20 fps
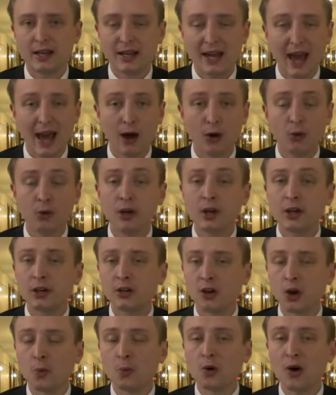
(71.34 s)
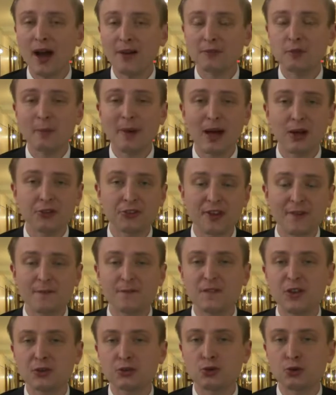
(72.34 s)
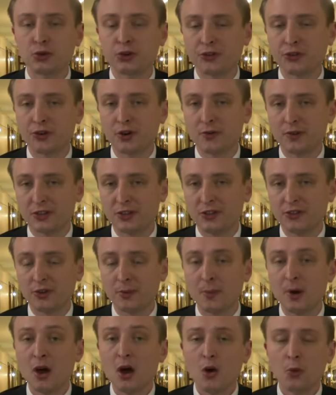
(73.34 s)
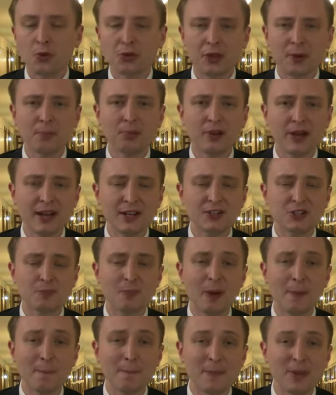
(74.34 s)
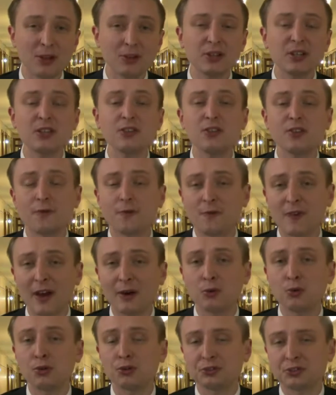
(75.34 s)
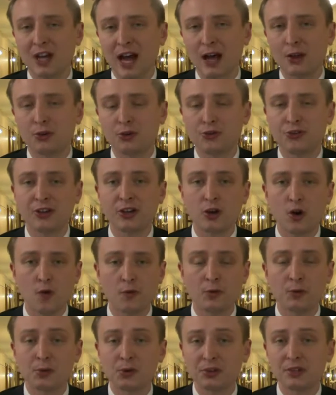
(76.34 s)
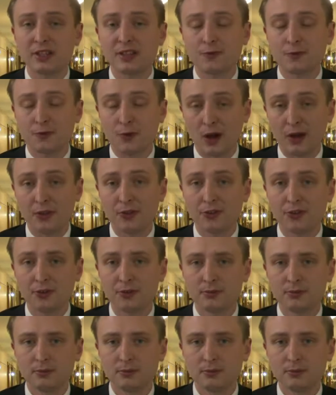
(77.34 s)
now, Noem will have to balance that fiscal conservatism with a plan to spend millions of federal dollars in COVID relief funds.